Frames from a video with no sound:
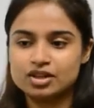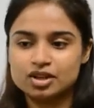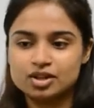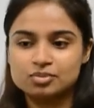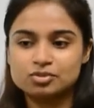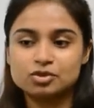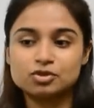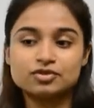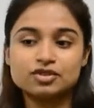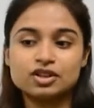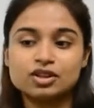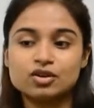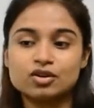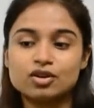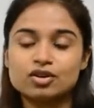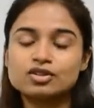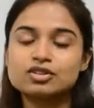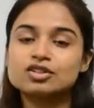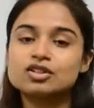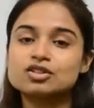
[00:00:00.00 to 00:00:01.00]
Moving
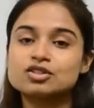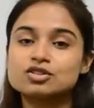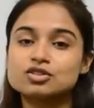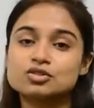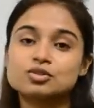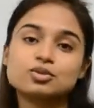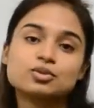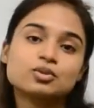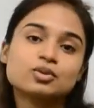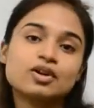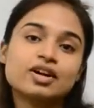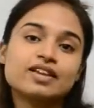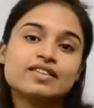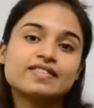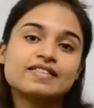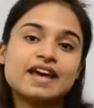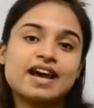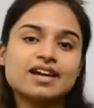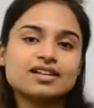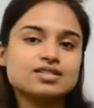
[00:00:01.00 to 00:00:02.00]
on, to
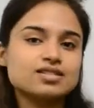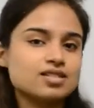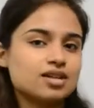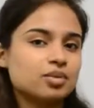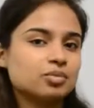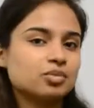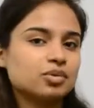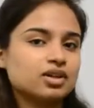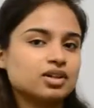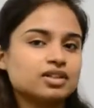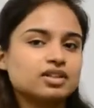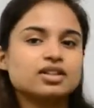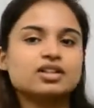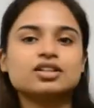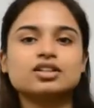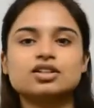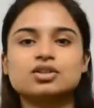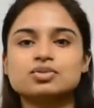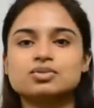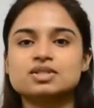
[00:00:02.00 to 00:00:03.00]
thank someone,
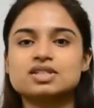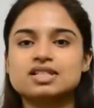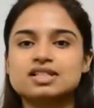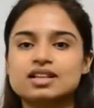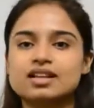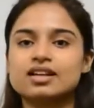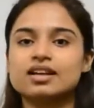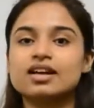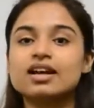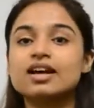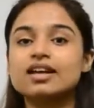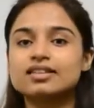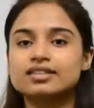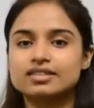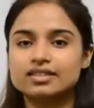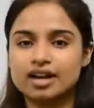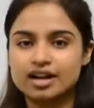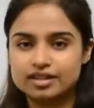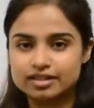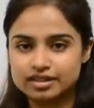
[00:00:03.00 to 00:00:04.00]
you would say
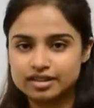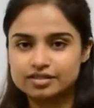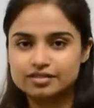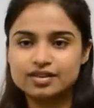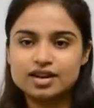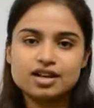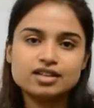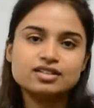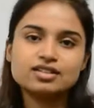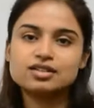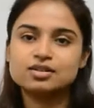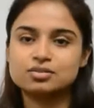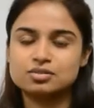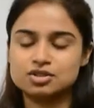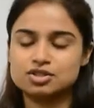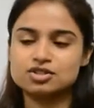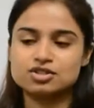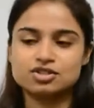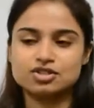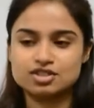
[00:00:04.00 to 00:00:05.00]
dhanyavad,
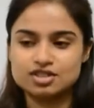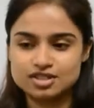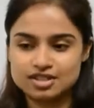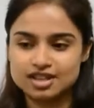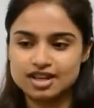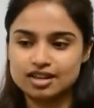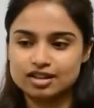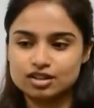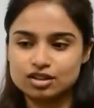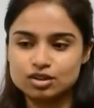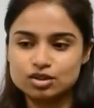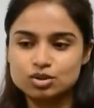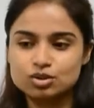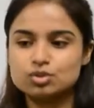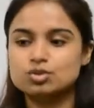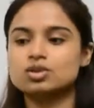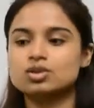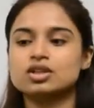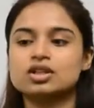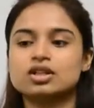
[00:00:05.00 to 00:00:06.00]
which is just thank you.
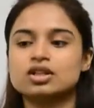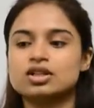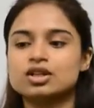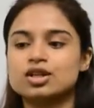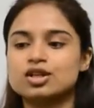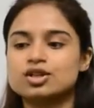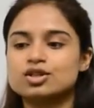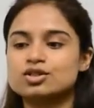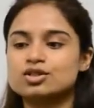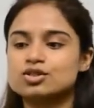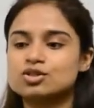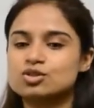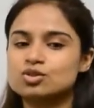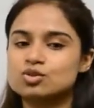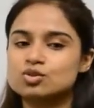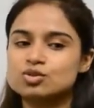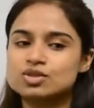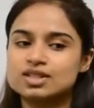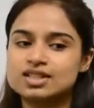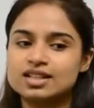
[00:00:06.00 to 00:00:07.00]

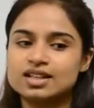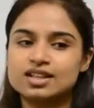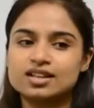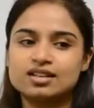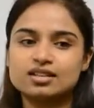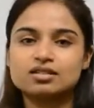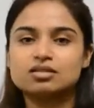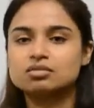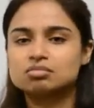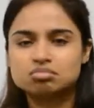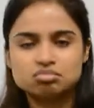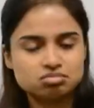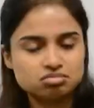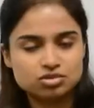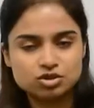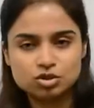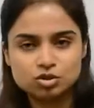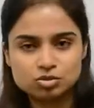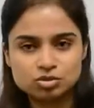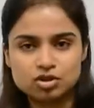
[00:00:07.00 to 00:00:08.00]
To say
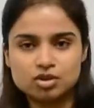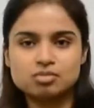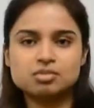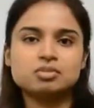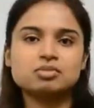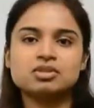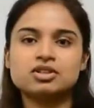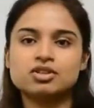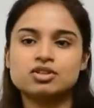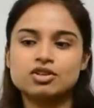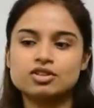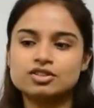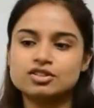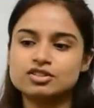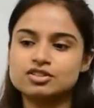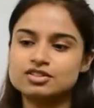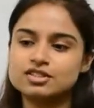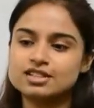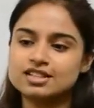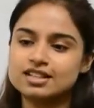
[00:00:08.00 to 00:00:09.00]
no problem at all,
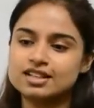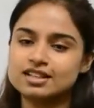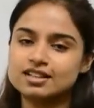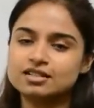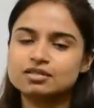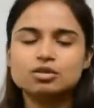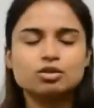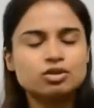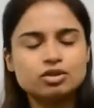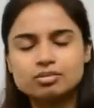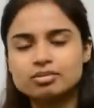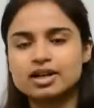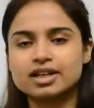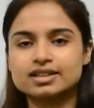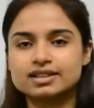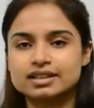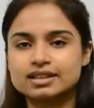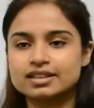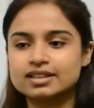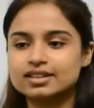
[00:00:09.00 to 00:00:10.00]
you'd say koi baat
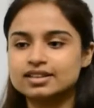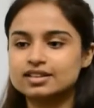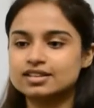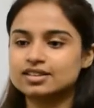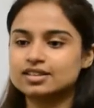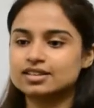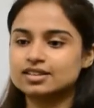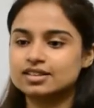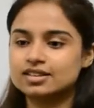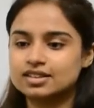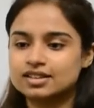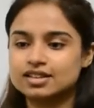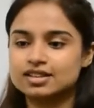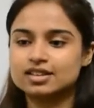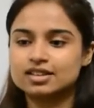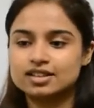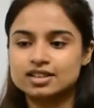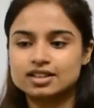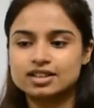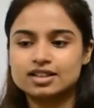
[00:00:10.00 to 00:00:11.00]
nahi.
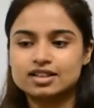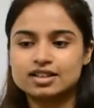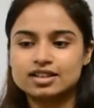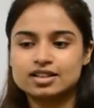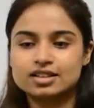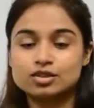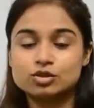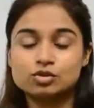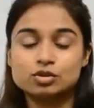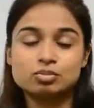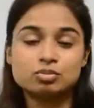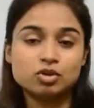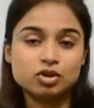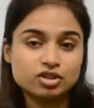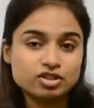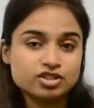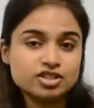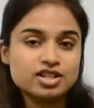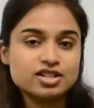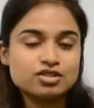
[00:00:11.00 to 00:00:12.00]
To
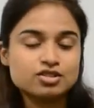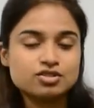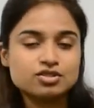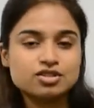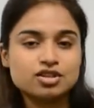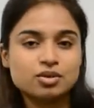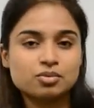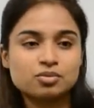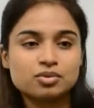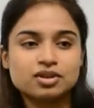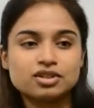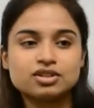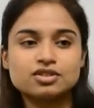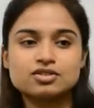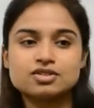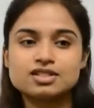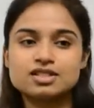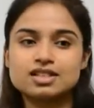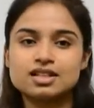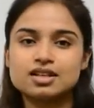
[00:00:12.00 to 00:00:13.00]
apologize to someone,
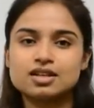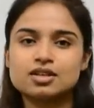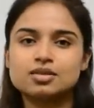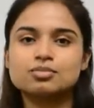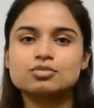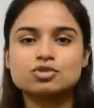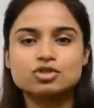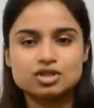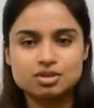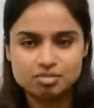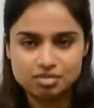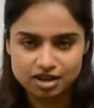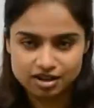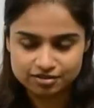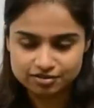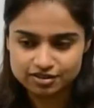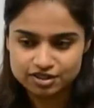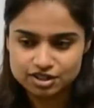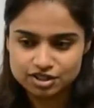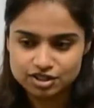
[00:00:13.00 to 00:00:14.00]
you'd say mujhe
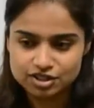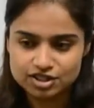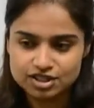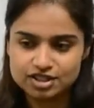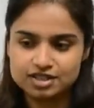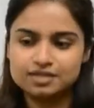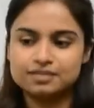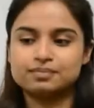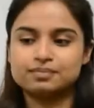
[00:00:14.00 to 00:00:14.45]
maaf kijiye,